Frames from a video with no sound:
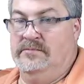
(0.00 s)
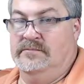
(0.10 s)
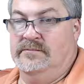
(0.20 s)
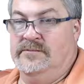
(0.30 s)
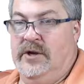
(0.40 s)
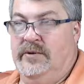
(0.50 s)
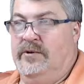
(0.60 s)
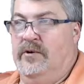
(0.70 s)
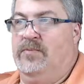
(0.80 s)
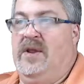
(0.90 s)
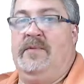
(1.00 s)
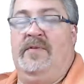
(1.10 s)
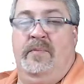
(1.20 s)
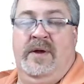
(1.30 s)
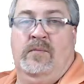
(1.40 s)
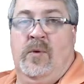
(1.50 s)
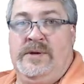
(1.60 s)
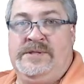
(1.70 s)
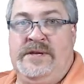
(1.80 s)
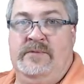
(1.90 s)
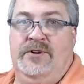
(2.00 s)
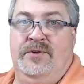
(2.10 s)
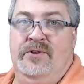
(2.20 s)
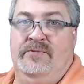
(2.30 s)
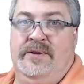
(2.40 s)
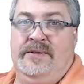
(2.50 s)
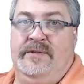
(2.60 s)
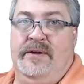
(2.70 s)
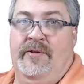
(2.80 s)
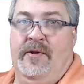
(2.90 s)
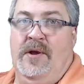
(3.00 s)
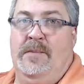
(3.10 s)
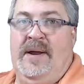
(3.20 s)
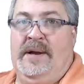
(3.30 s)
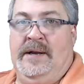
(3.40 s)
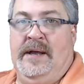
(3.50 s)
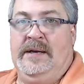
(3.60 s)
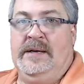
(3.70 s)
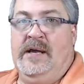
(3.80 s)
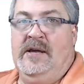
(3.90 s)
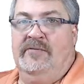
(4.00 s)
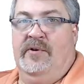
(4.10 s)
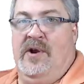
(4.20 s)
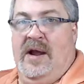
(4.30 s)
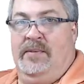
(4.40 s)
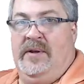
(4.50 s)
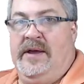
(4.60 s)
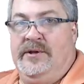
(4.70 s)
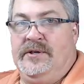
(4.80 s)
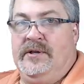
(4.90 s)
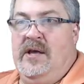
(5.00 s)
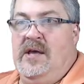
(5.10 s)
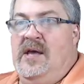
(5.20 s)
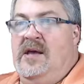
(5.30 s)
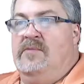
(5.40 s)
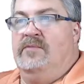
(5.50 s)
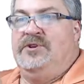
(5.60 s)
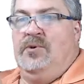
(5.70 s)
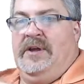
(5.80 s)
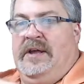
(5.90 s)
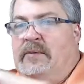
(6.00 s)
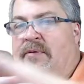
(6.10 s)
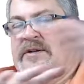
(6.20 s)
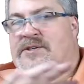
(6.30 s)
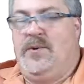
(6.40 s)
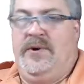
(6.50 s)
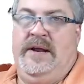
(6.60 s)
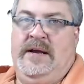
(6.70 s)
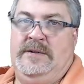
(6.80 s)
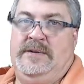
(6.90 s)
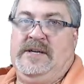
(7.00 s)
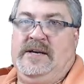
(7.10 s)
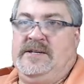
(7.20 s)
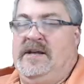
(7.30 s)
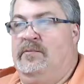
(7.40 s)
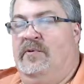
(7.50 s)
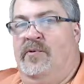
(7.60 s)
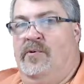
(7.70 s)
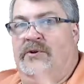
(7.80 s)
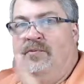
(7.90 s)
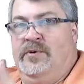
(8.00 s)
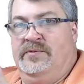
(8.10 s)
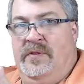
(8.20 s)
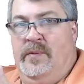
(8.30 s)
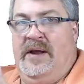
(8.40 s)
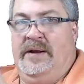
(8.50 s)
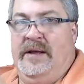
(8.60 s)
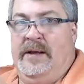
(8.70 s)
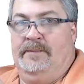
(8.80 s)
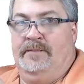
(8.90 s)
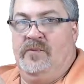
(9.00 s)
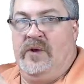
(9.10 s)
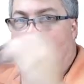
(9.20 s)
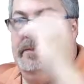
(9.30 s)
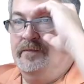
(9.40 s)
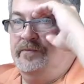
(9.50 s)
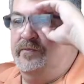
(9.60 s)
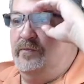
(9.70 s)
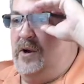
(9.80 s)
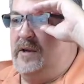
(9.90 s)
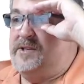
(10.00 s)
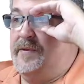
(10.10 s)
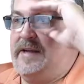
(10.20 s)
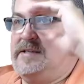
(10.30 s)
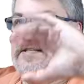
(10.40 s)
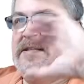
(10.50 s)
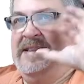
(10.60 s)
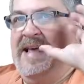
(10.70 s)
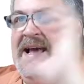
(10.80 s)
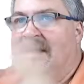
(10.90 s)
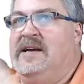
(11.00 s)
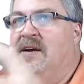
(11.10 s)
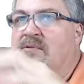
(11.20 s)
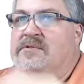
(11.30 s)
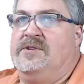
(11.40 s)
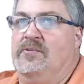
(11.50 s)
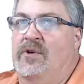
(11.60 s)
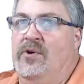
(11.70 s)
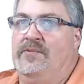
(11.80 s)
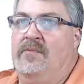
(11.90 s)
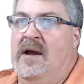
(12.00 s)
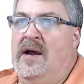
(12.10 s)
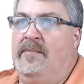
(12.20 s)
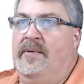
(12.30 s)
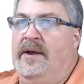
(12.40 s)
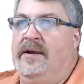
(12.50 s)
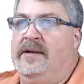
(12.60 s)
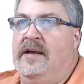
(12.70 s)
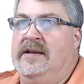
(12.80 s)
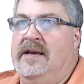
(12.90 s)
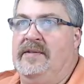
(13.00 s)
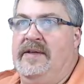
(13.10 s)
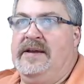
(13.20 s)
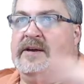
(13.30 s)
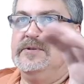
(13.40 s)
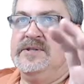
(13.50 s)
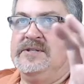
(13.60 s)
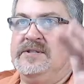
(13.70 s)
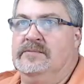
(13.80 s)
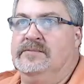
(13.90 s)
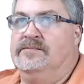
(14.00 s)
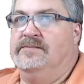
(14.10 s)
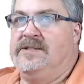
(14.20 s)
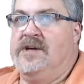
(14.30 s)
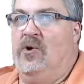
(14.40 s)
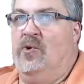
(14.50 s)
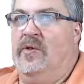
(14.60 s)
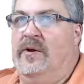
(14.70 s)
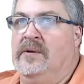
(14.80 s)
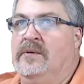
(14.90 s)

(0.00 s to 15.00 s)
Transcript: You're playing with the big boys then when you move into the Ethereum mainnet for your application. But you want to get everything sorted out in the testnet before you move to the mainnet. Okay? All right, so that covers the roadmap and kind of the ecosystem as a whole there.